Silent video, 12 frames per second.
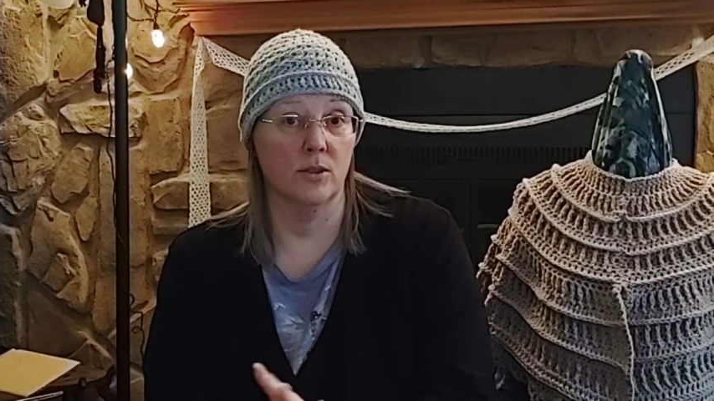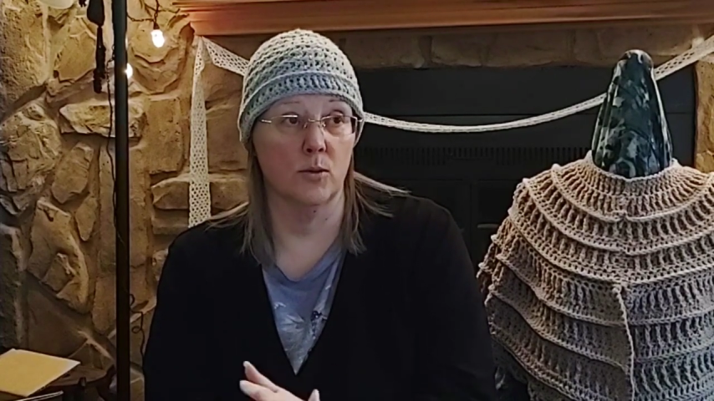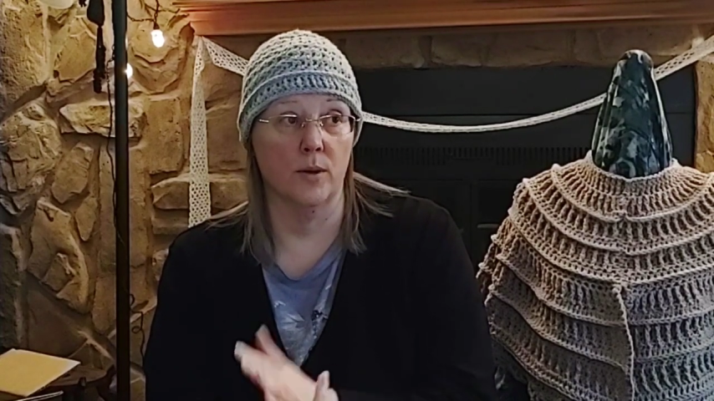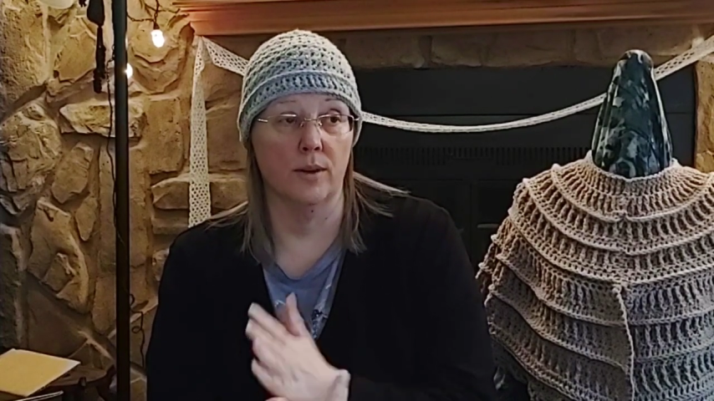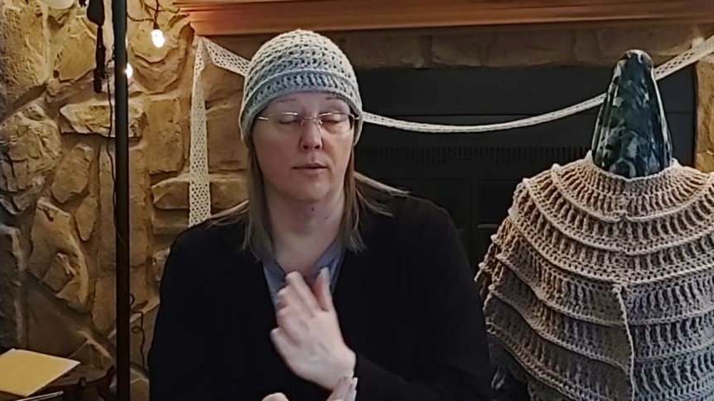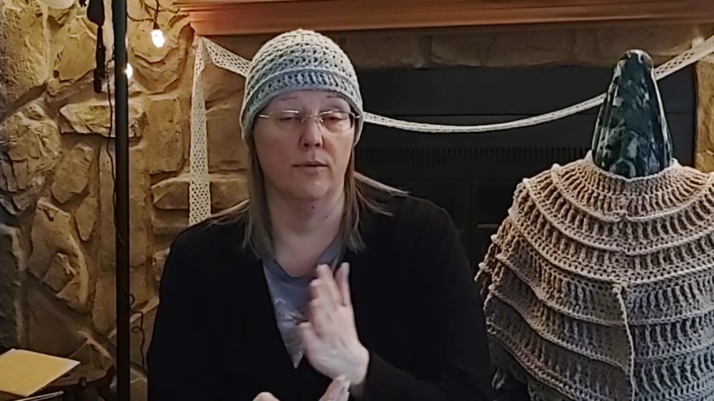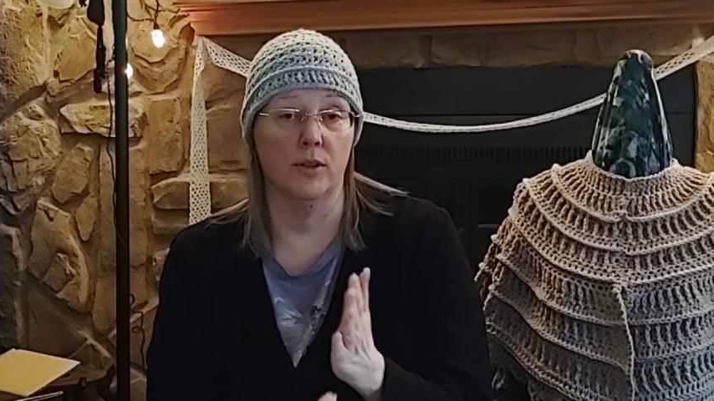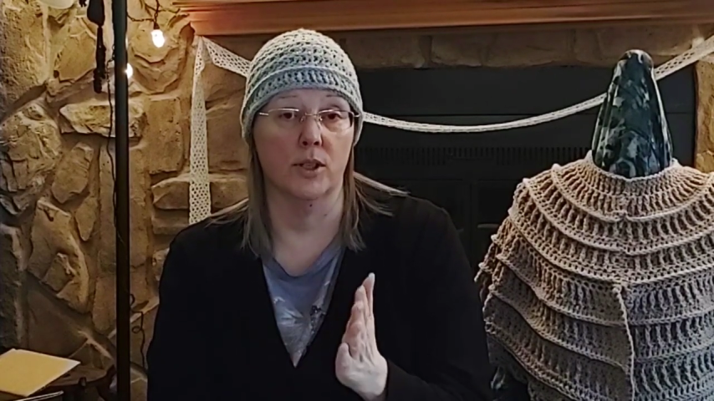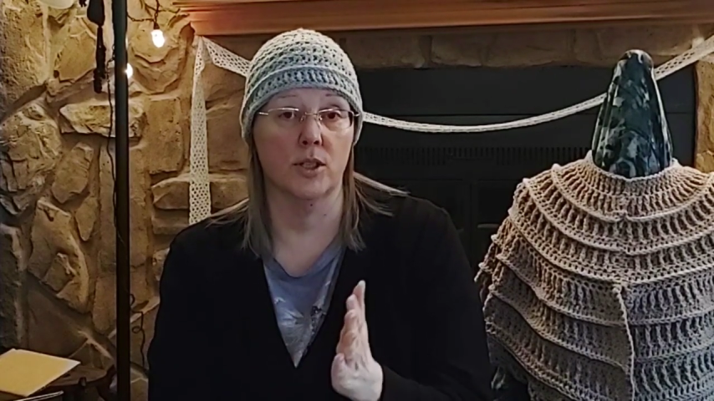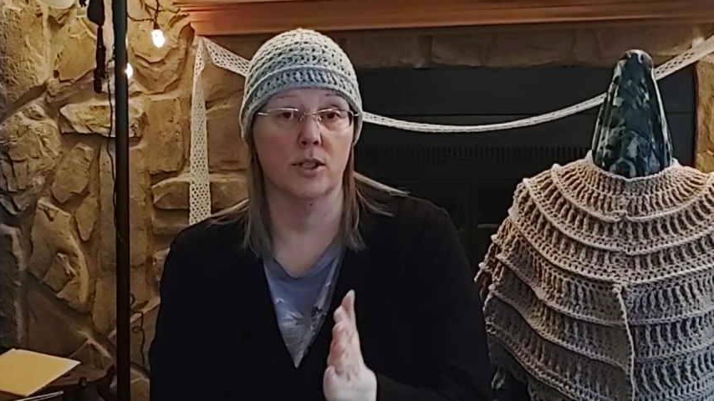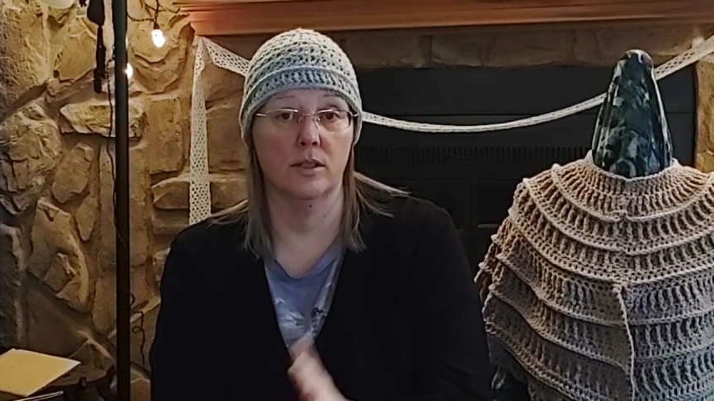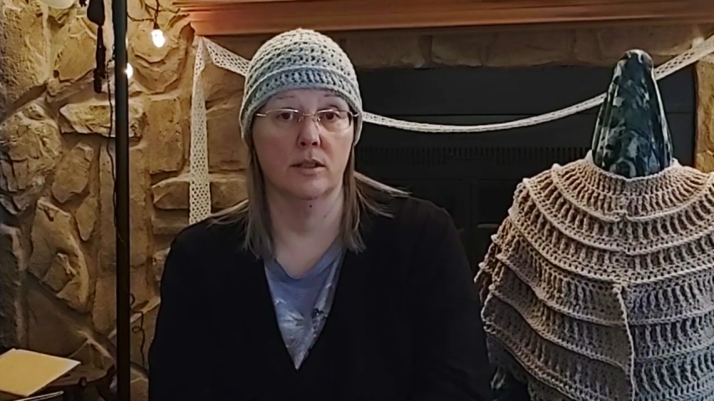It's one of the
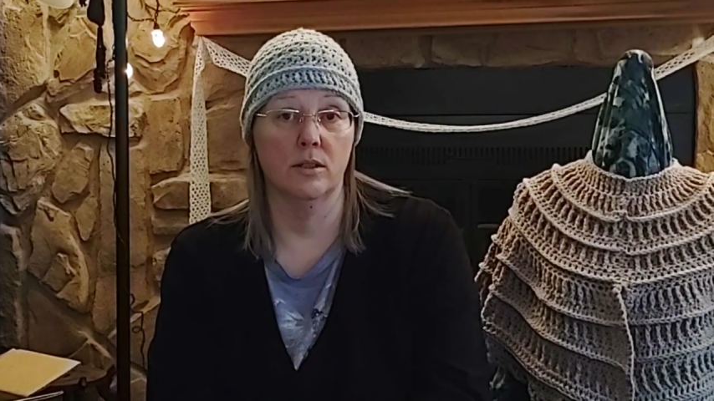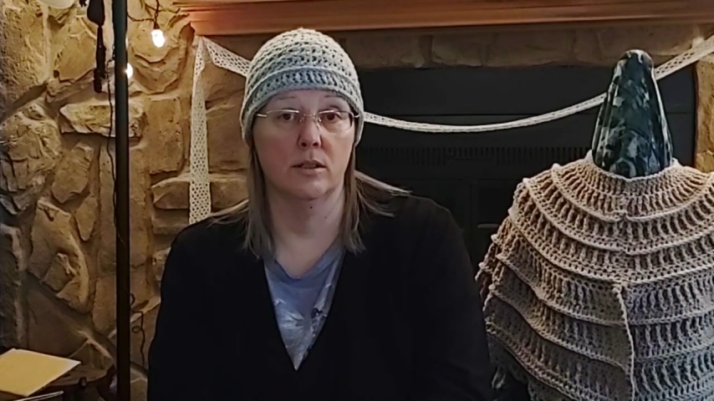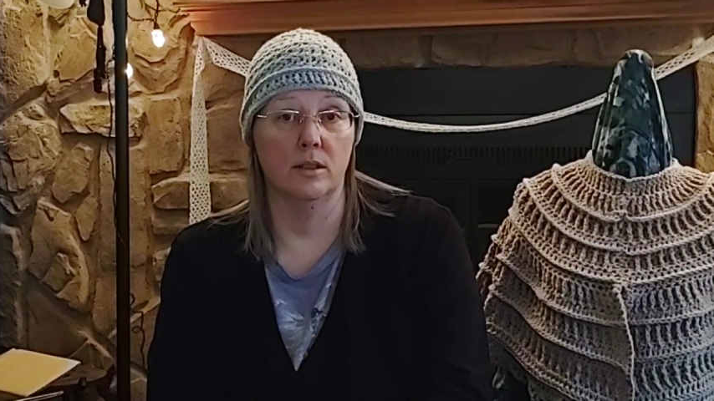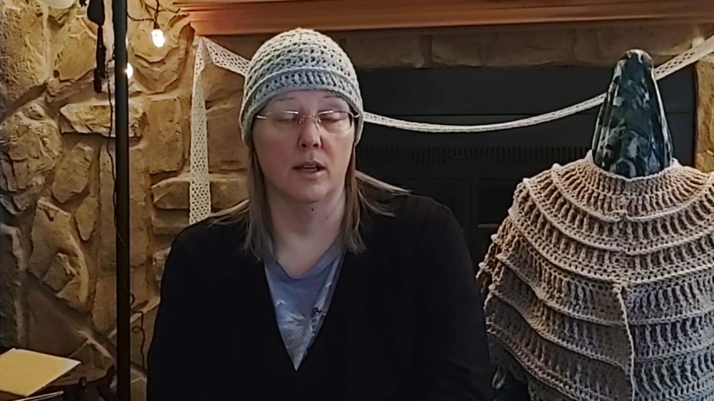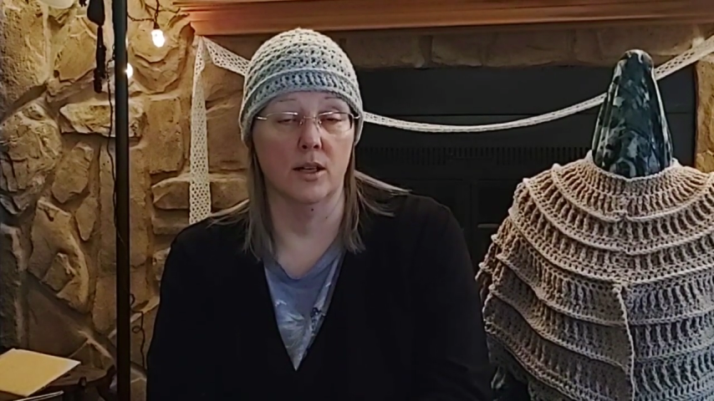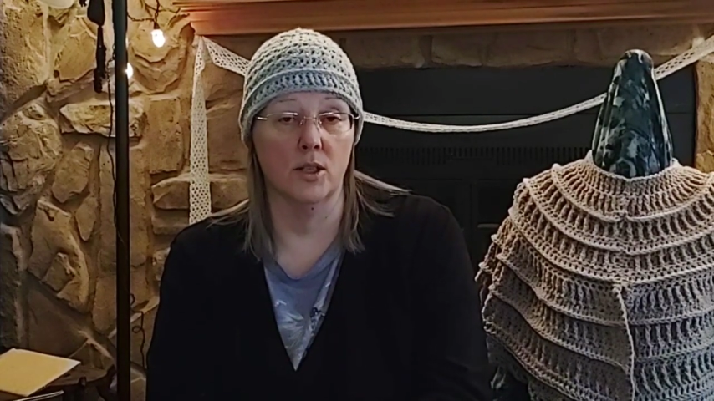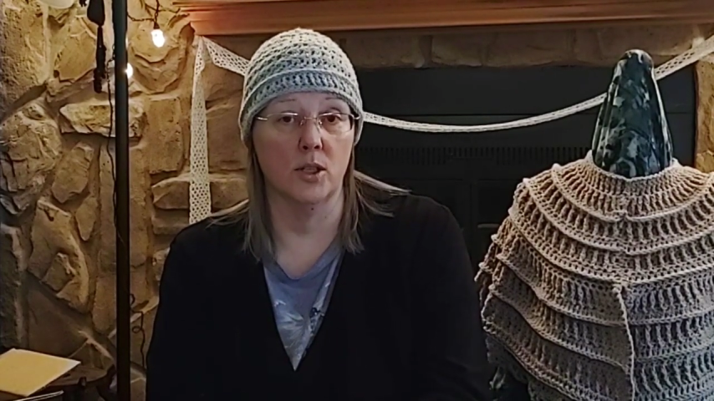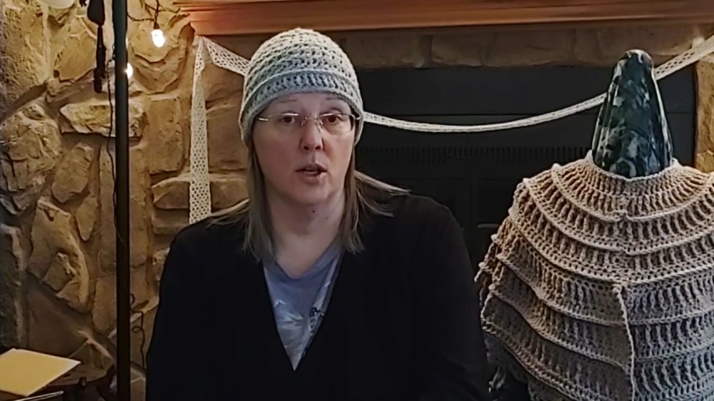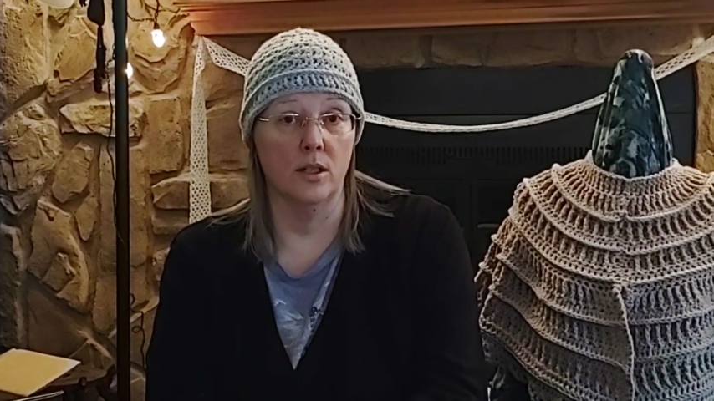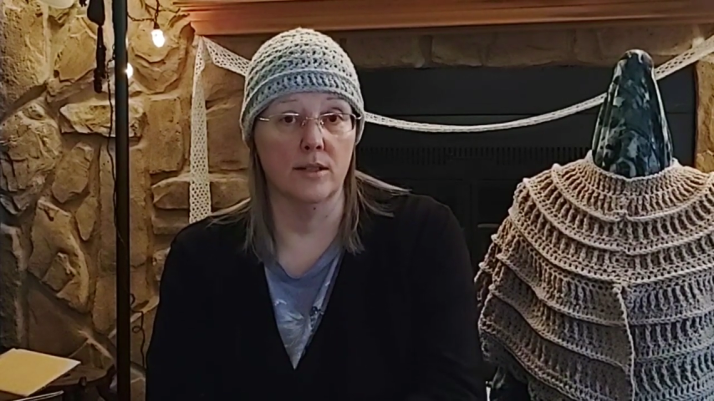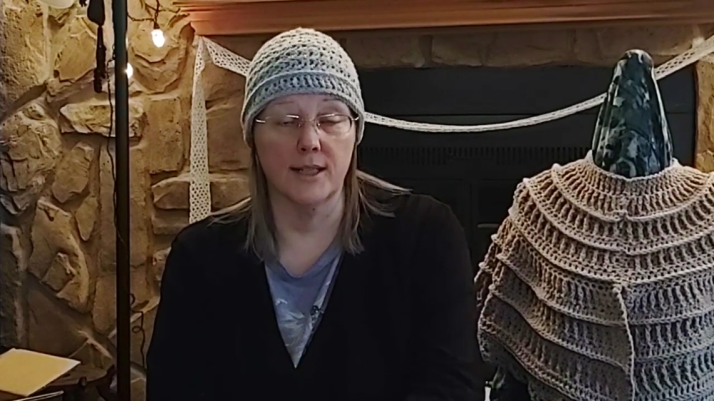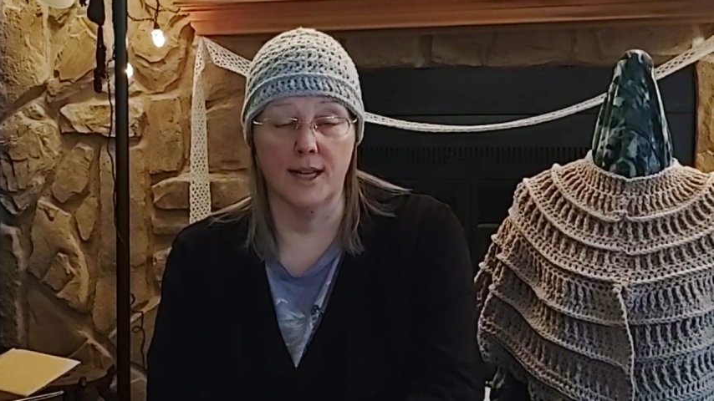first shawls